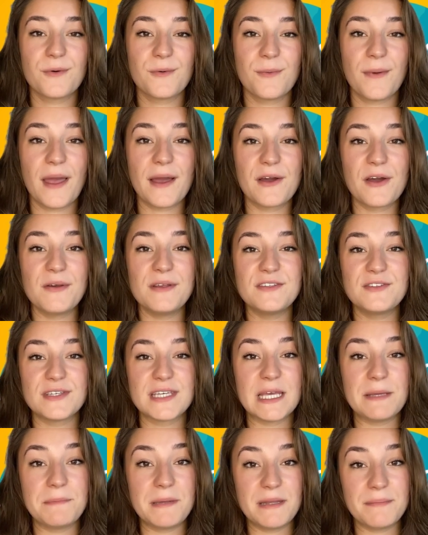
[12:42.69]
we are going to
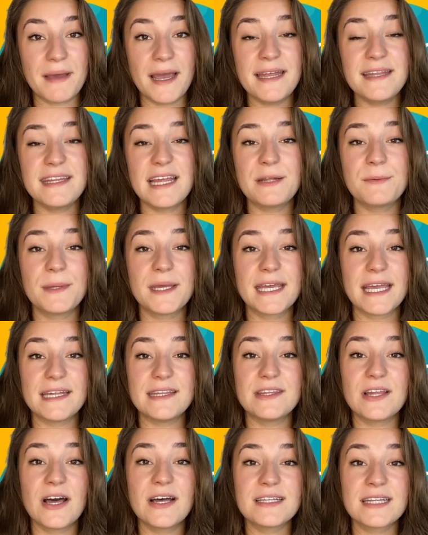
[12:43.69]
keep in mind that we
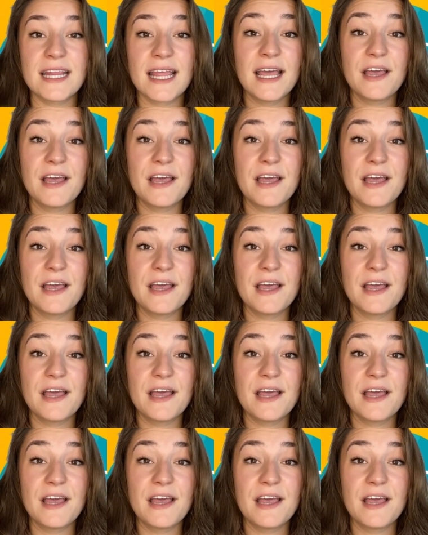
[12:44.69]
cannot